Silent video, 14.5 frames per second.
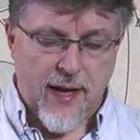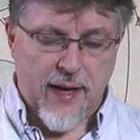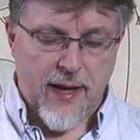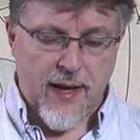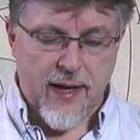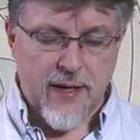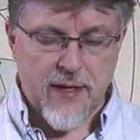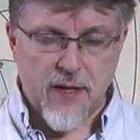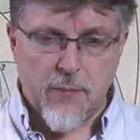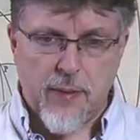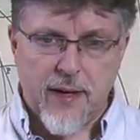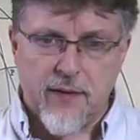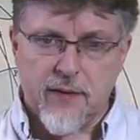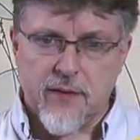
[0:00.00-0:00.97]
Uh, an
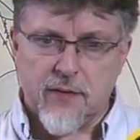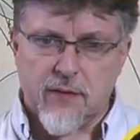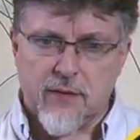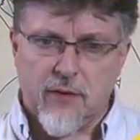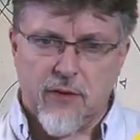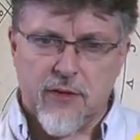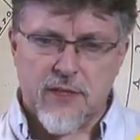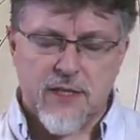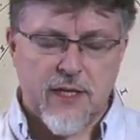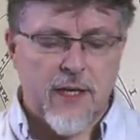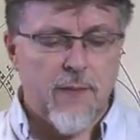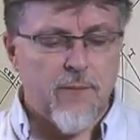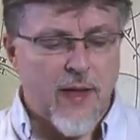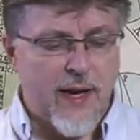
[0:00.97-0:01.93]
independent
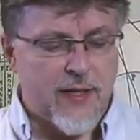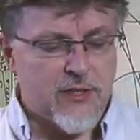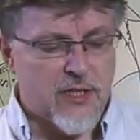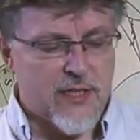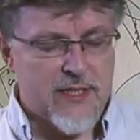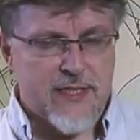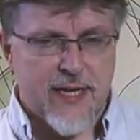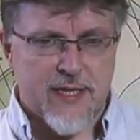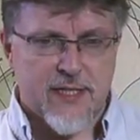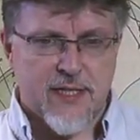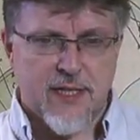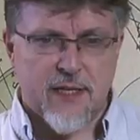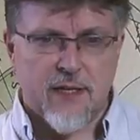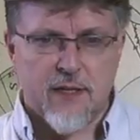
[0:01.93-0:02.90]
authority actually
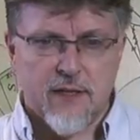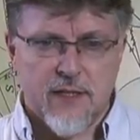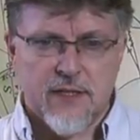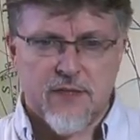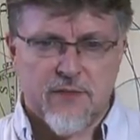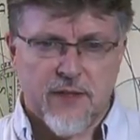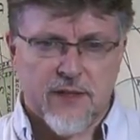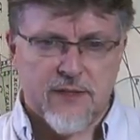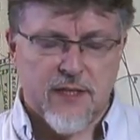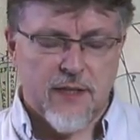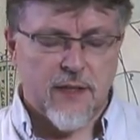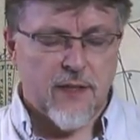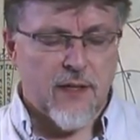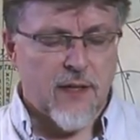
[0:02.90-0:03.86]
tested this
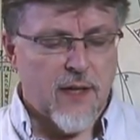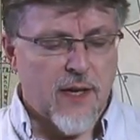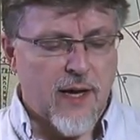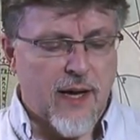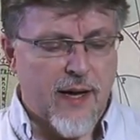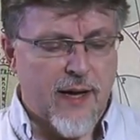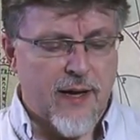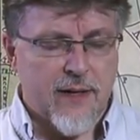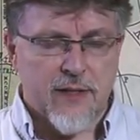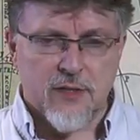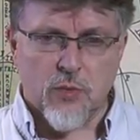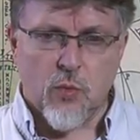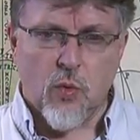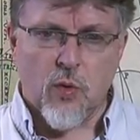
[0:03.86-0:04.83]
filter and
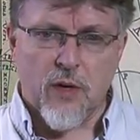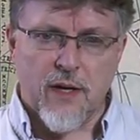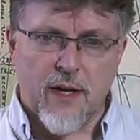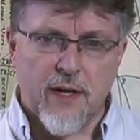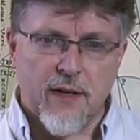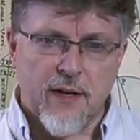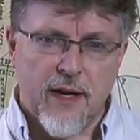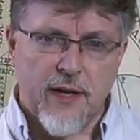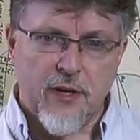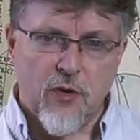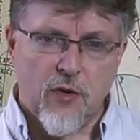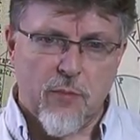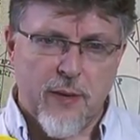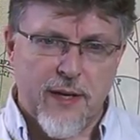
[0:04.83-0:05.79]
has awarded it a
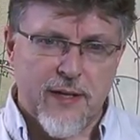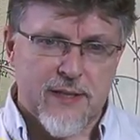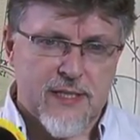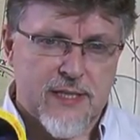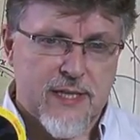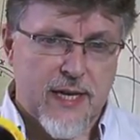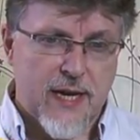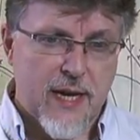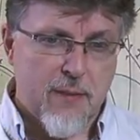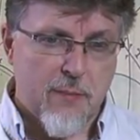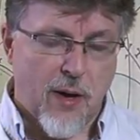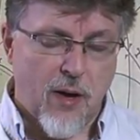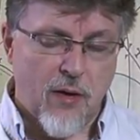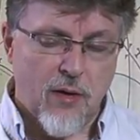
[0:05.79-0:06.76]
European C E
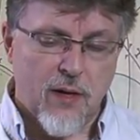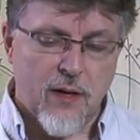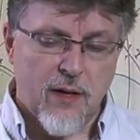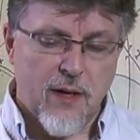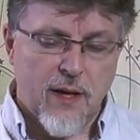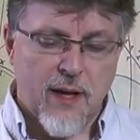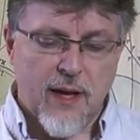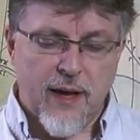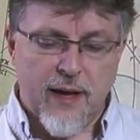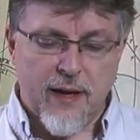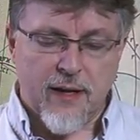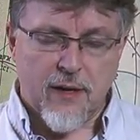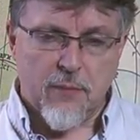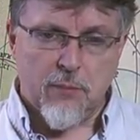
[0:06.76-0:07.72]
mark.
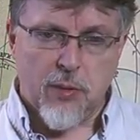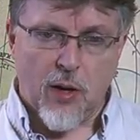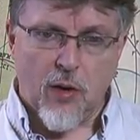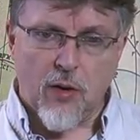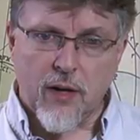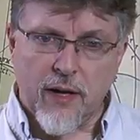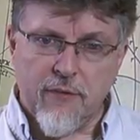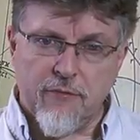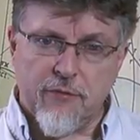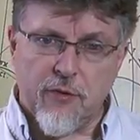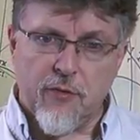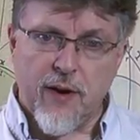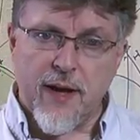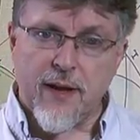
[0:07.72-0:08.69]
It can block
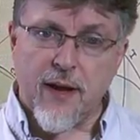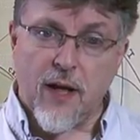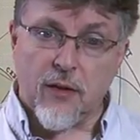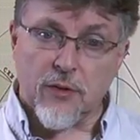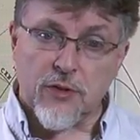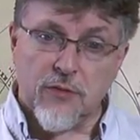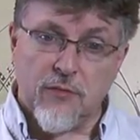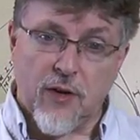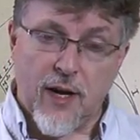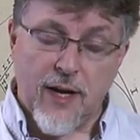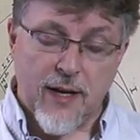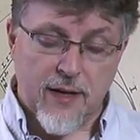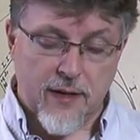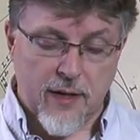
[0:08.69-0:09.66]
infrared,
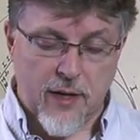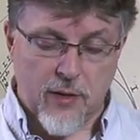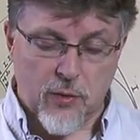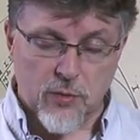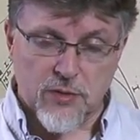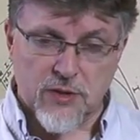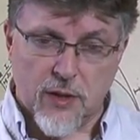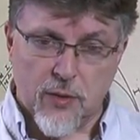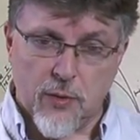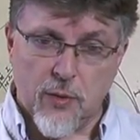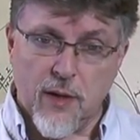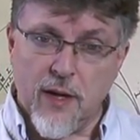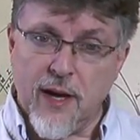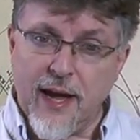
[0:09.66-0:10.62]
ultraviolet and
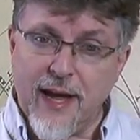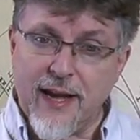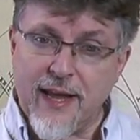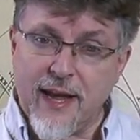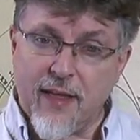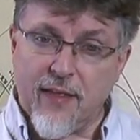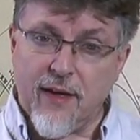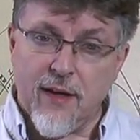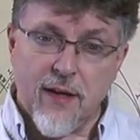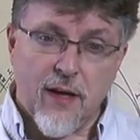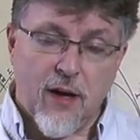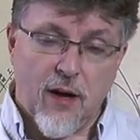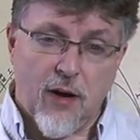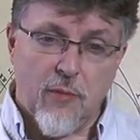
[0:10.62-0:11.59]
also any other
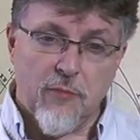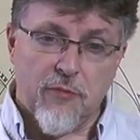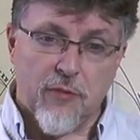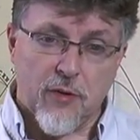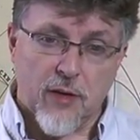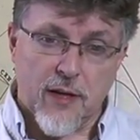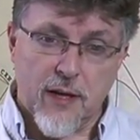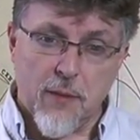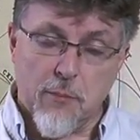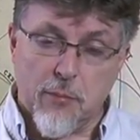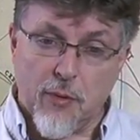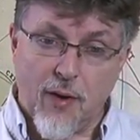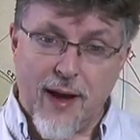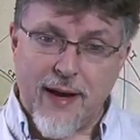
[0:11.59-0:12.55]
harmfully
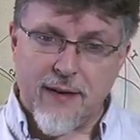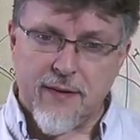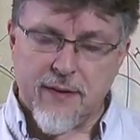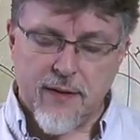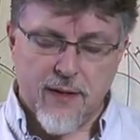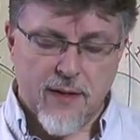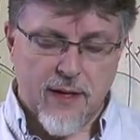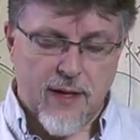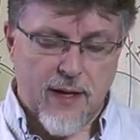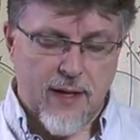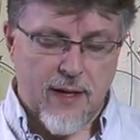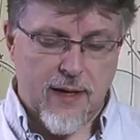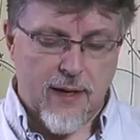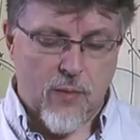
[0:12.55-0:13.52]
bright
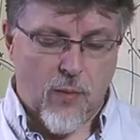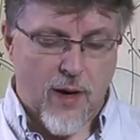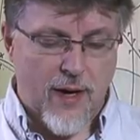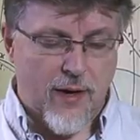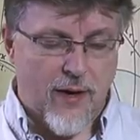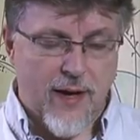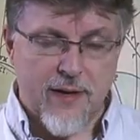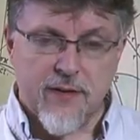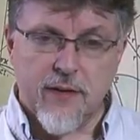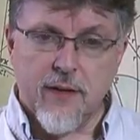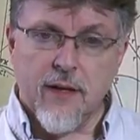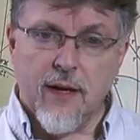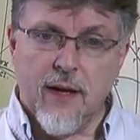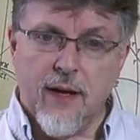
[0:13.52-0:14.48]
uh, white light
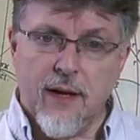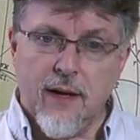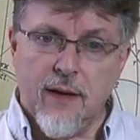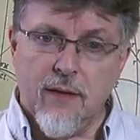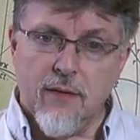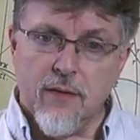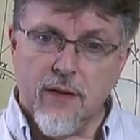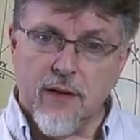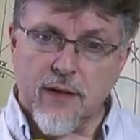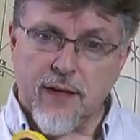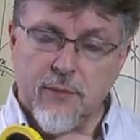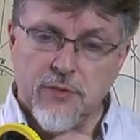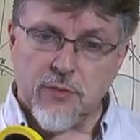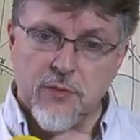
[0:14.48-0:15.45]
uh, that
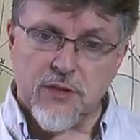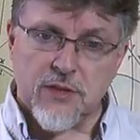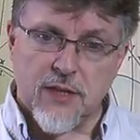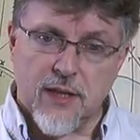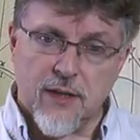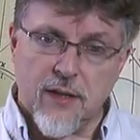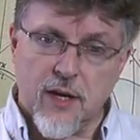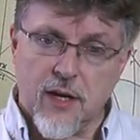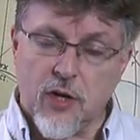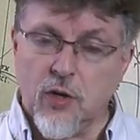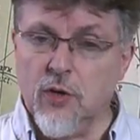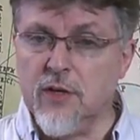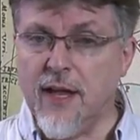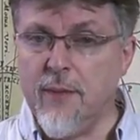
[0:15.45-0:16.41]
comes from the Sun and
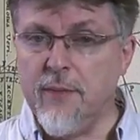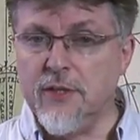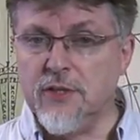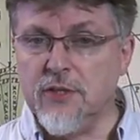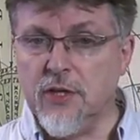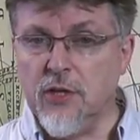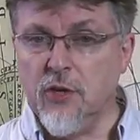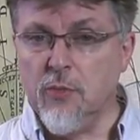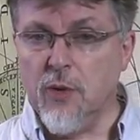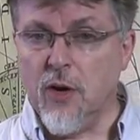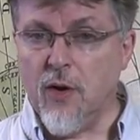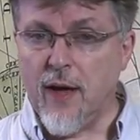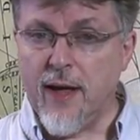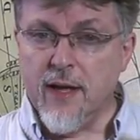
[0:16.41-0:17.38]
could damage the
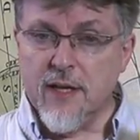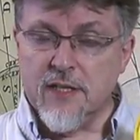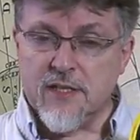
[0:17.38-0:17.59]
human eye.